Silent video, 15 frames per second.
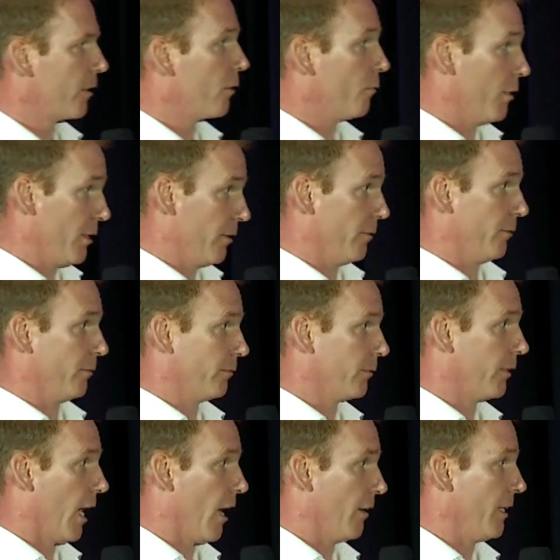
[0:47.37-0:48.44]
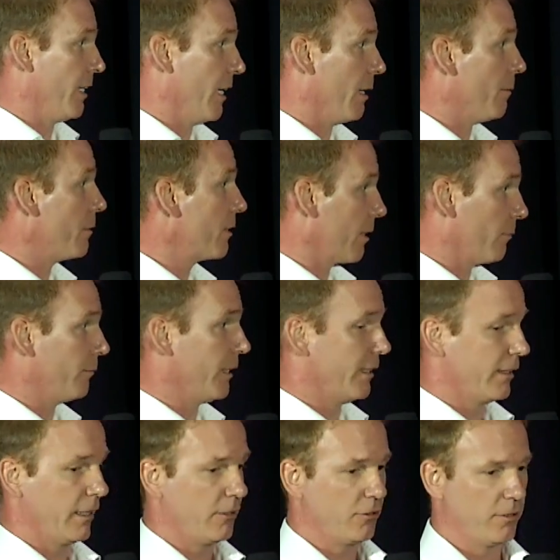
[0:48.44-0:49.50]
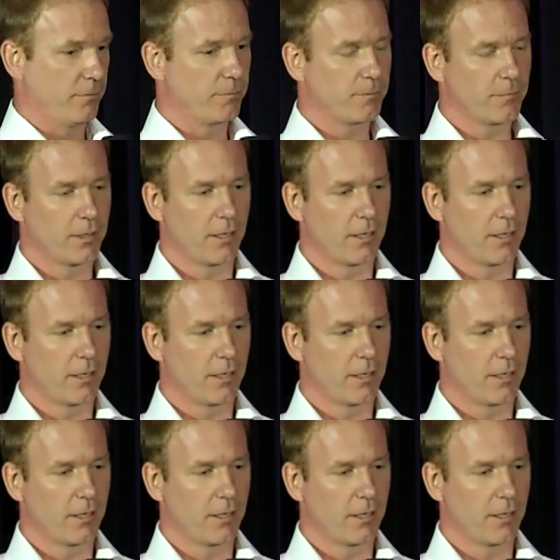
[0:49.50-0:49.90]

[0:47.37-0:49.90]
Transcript: when you are in a subway station,